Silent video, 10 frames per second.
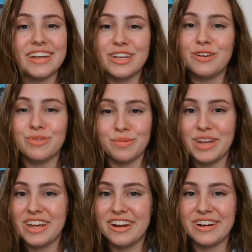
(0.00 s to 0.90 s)
Thank you for
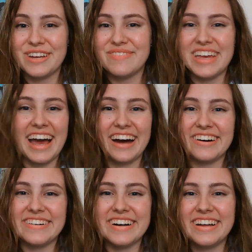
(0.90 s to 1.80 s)
hearing me
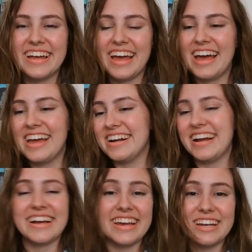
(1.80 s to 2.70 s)
out.
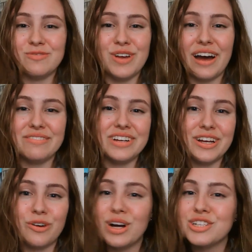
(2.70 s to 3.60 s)
And again, if you have any
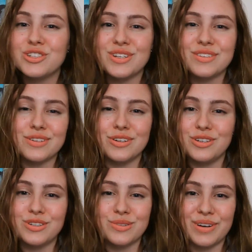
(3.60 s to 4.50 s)
questions or
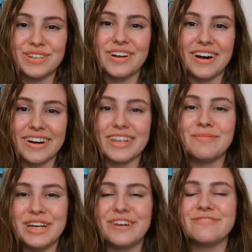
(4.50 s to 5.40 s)
you just want to talk, let
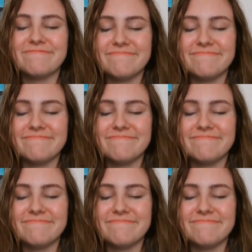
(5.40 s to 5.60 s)
me know.